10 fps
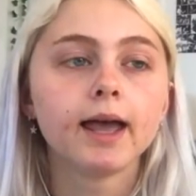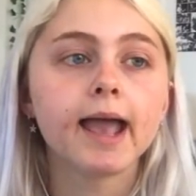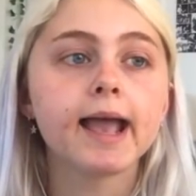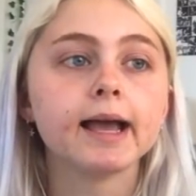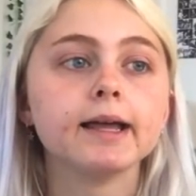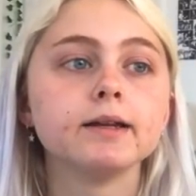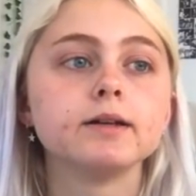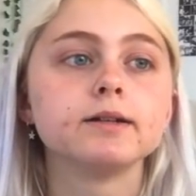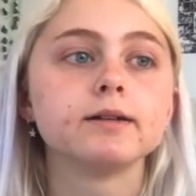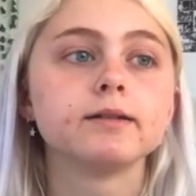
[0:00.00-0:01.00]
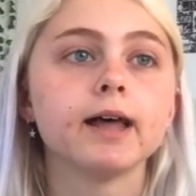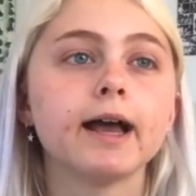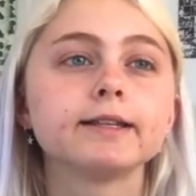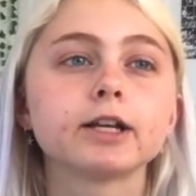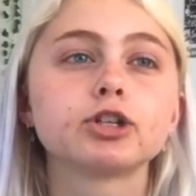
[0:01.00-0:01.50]
And that
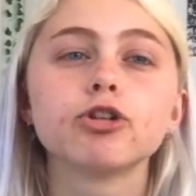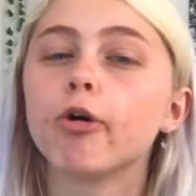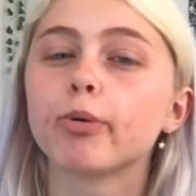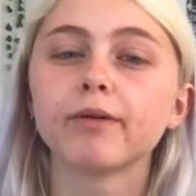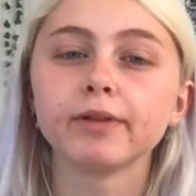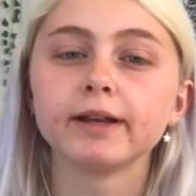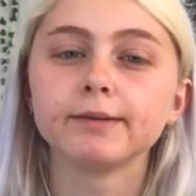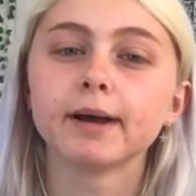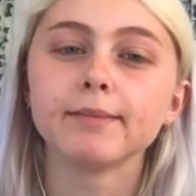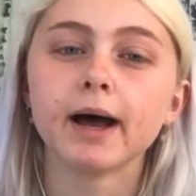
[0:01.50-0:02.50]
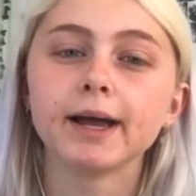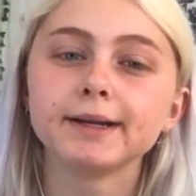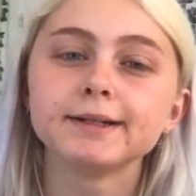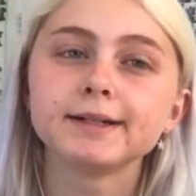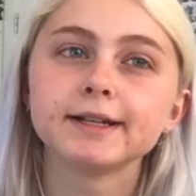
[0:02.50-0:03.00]
is like so prevalent in my
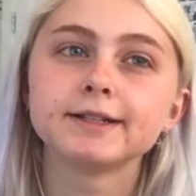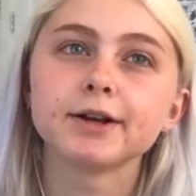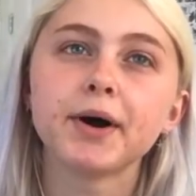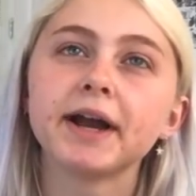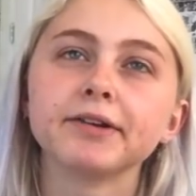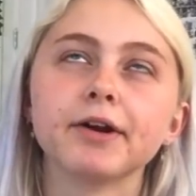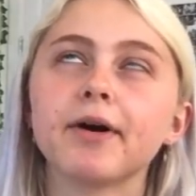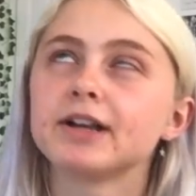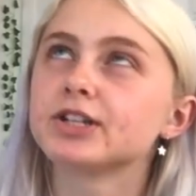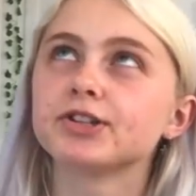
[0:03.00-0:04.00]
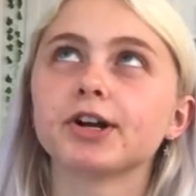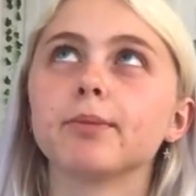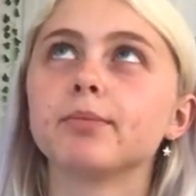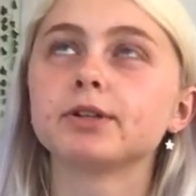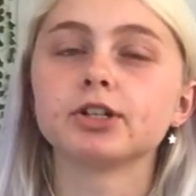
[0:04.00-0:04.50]
mind. And so I don't know, I just look
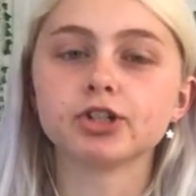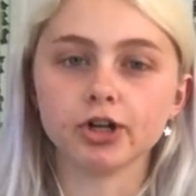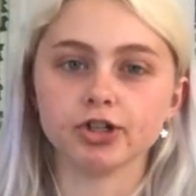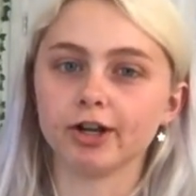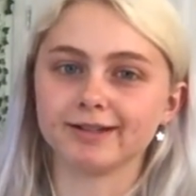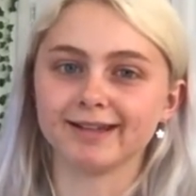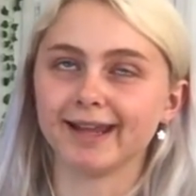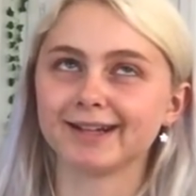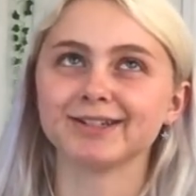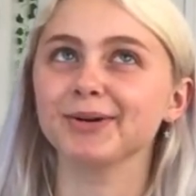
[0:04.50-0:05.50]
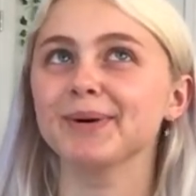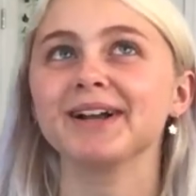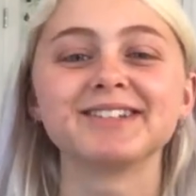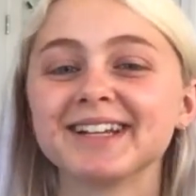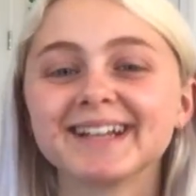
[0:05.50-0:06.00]
up to Shawn Johnson like so
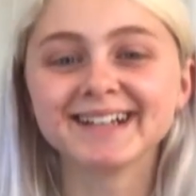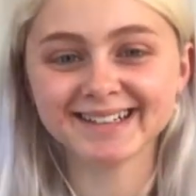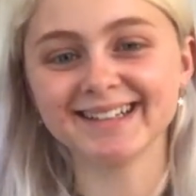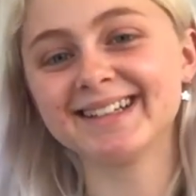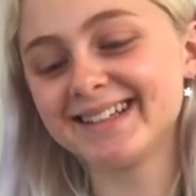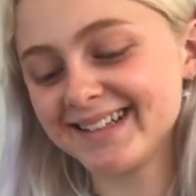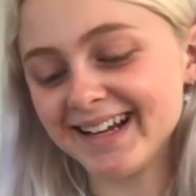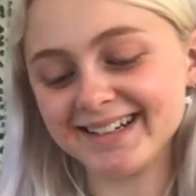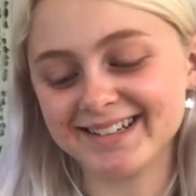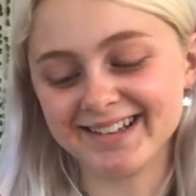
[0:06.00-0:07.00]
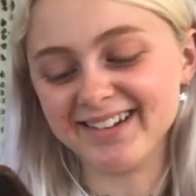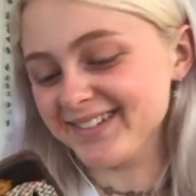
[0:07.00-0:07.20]
much. Like I just love